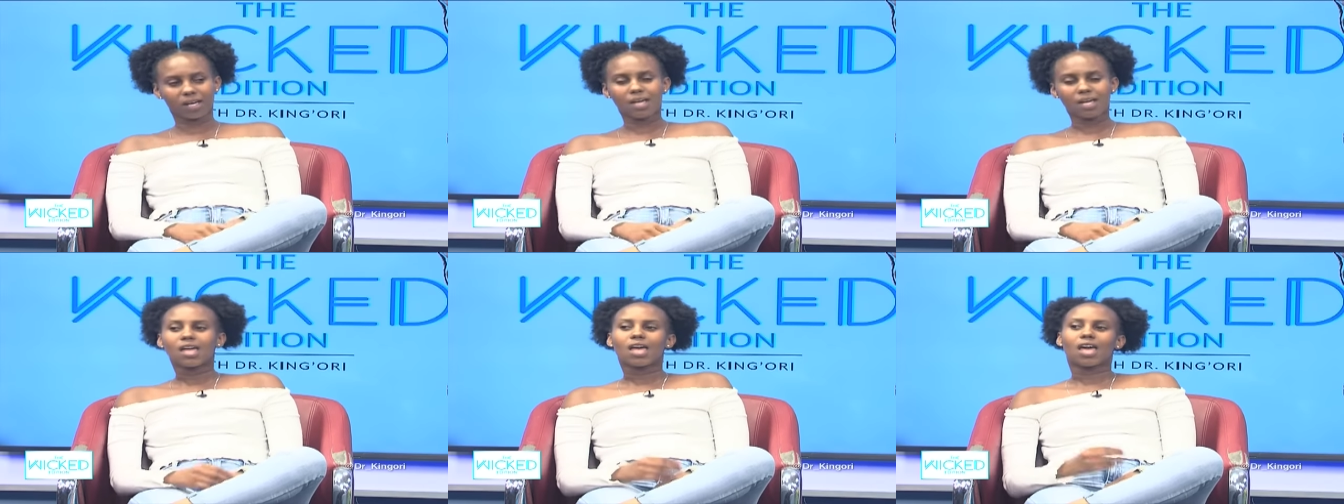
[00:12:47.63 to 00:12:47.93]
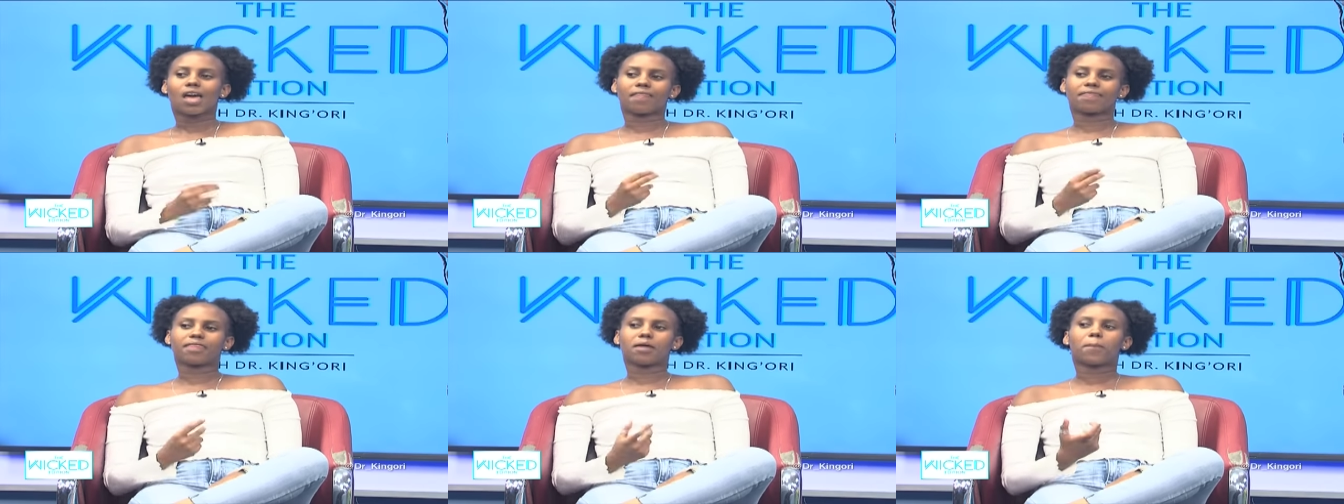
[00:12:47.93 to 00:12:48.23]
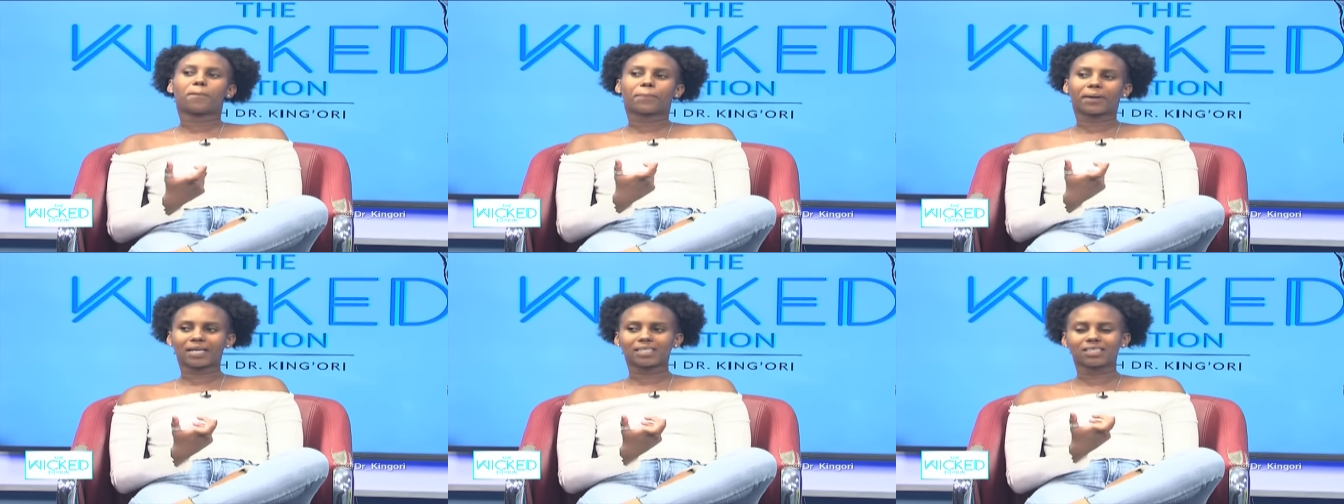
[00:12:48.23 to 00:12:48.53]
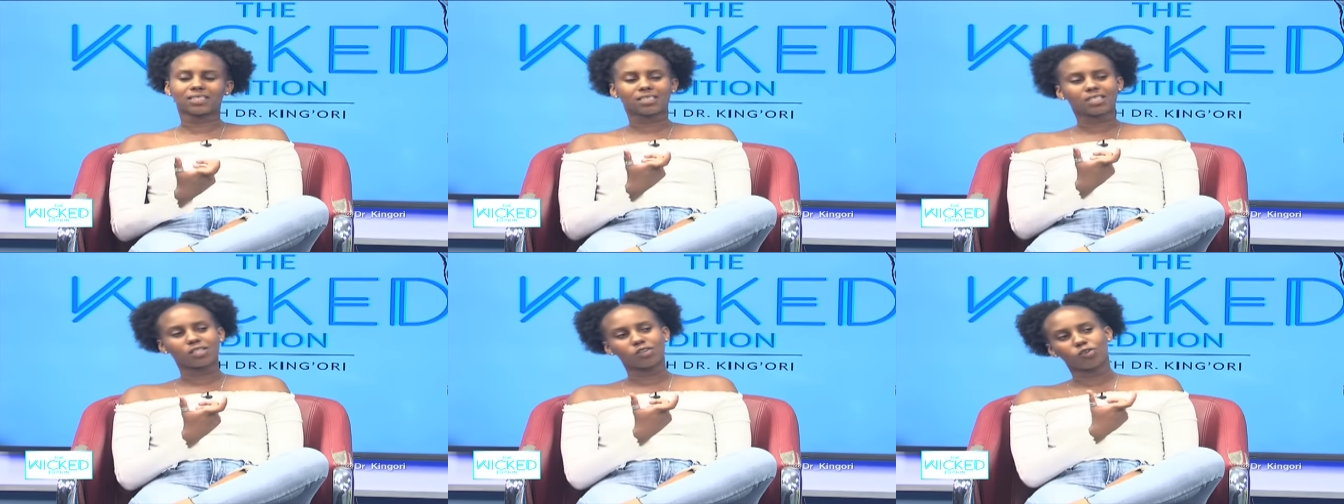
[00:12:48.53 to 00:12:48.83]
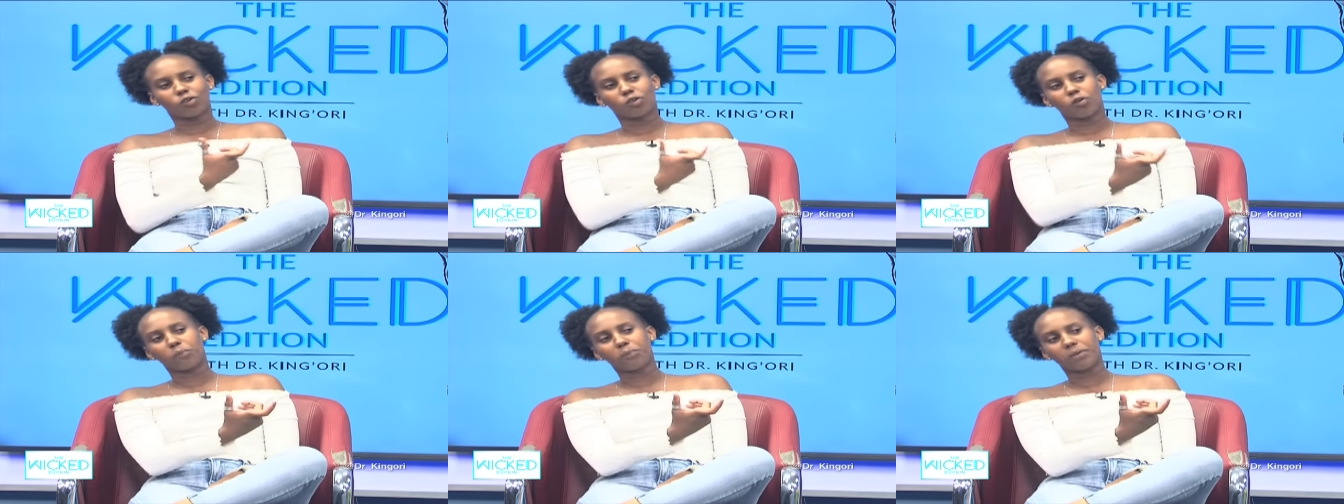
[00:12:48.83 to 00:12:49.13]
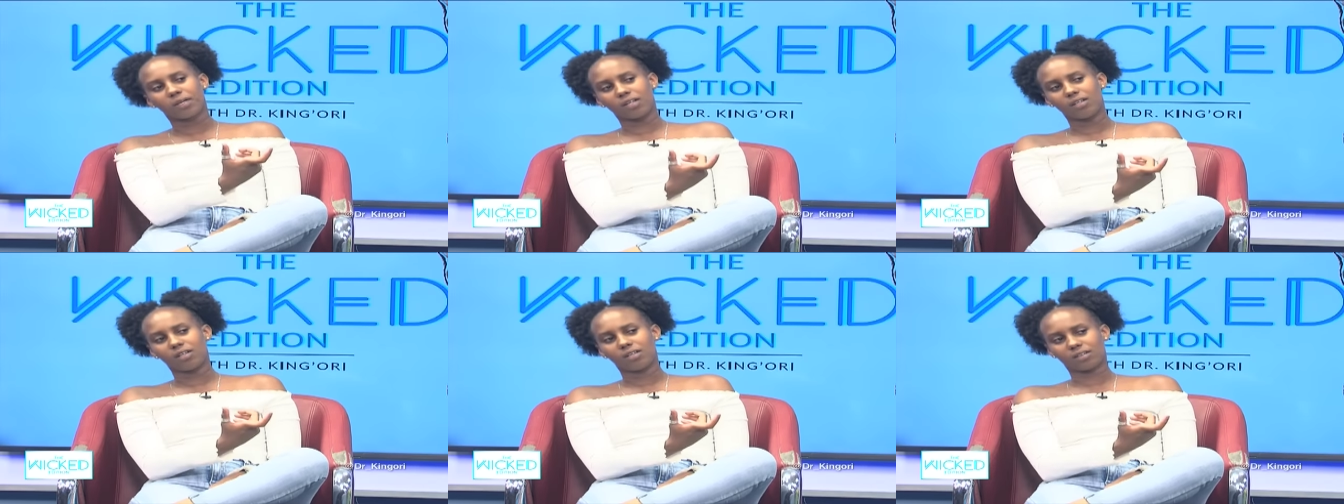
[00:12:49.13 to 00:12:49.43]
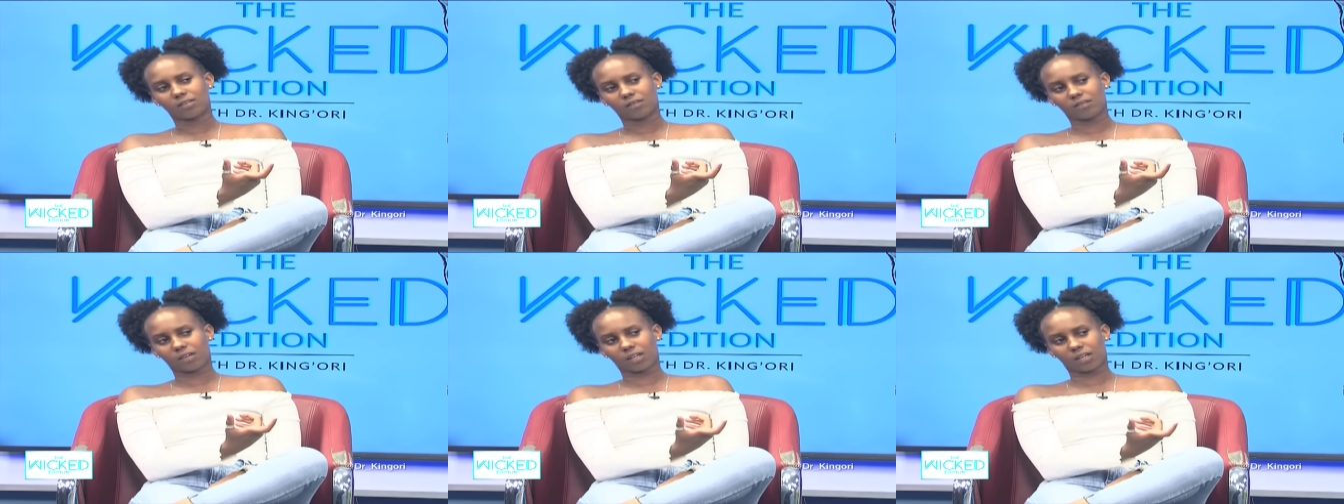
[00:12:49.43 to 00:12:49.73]
Okay. And the price is kidogo big,
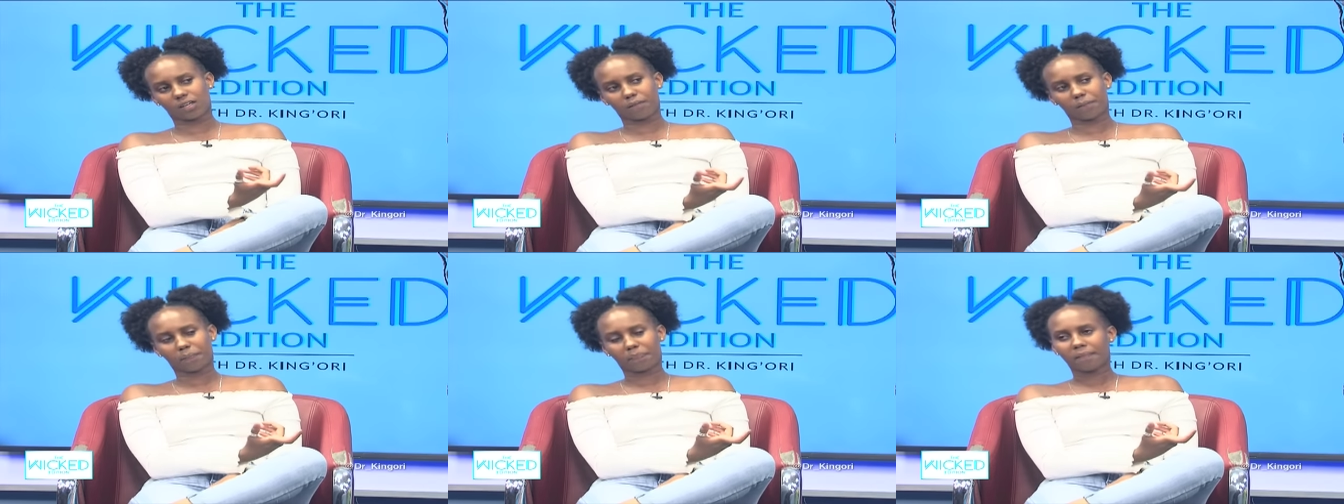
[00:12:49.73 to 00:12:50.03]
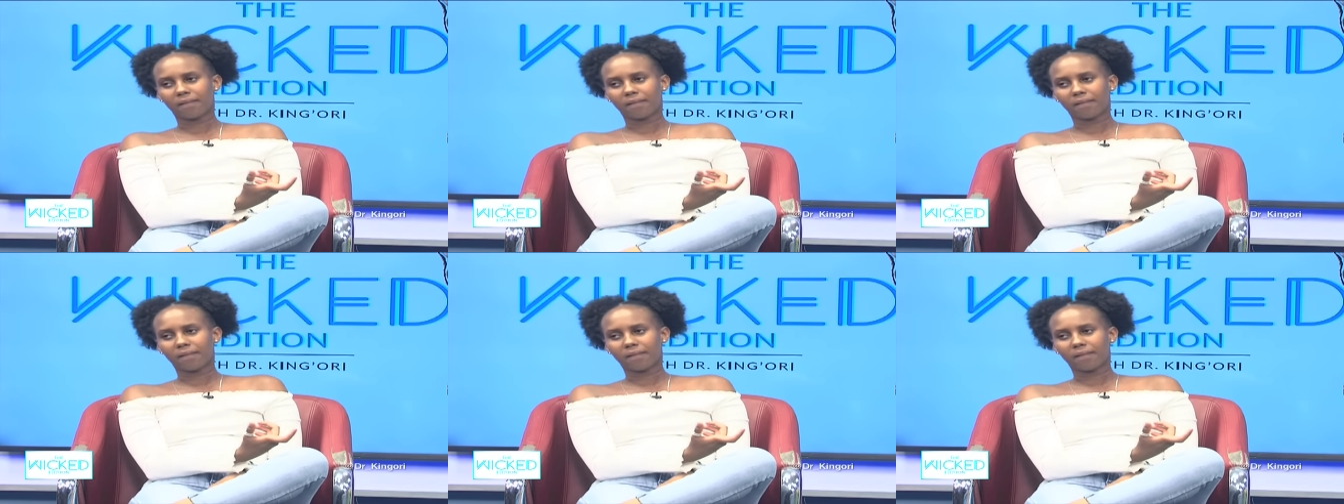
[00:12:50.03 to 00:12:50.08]
okay?